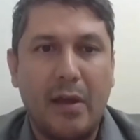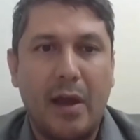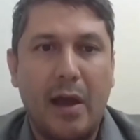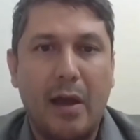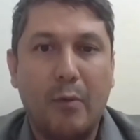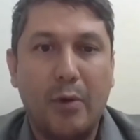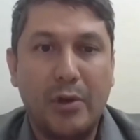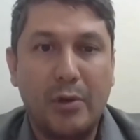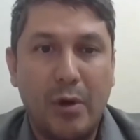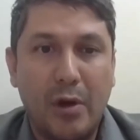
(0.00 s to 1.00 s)
where
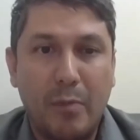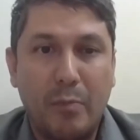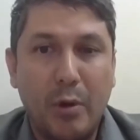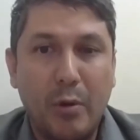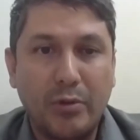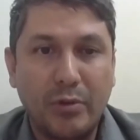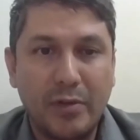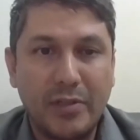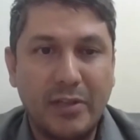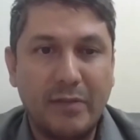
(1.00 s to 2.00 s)
you are prone to
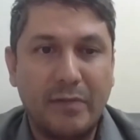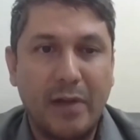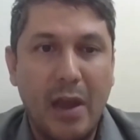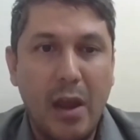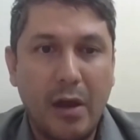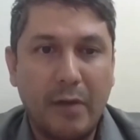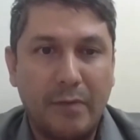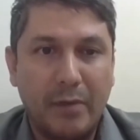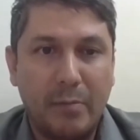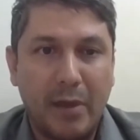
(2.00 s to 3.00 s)
receive a lot of
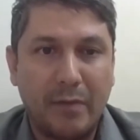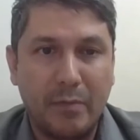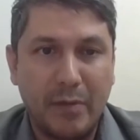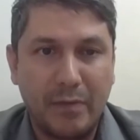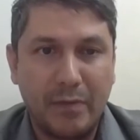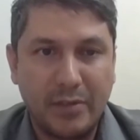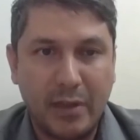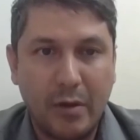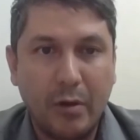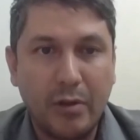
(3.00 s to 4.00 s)
feedback from different
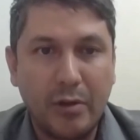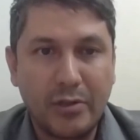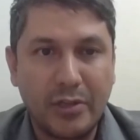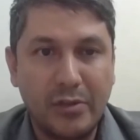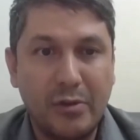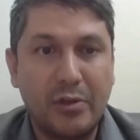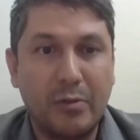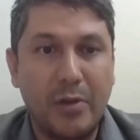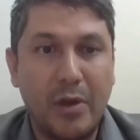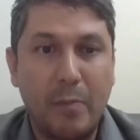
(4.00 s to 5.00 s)
stakeholders and you need
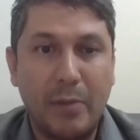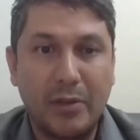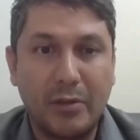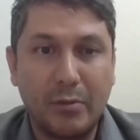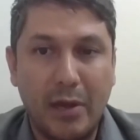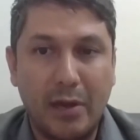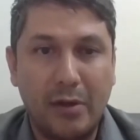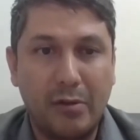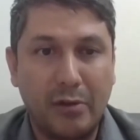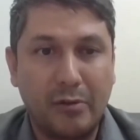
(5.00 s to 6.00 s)
to be open to it
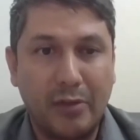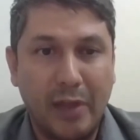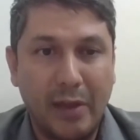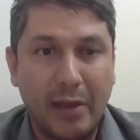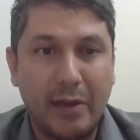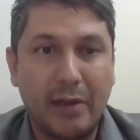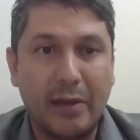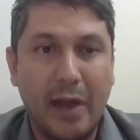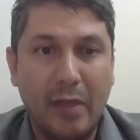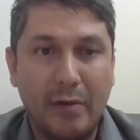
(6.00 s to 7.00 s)
and you need to take it,
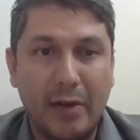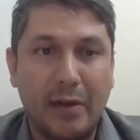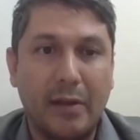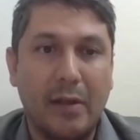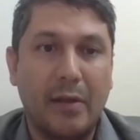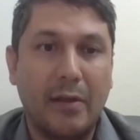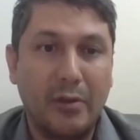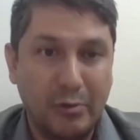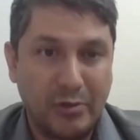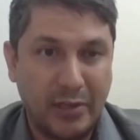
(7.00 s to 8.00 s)
gather it,
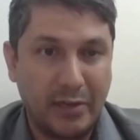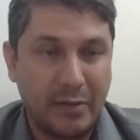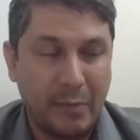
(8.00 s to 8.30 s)
use it,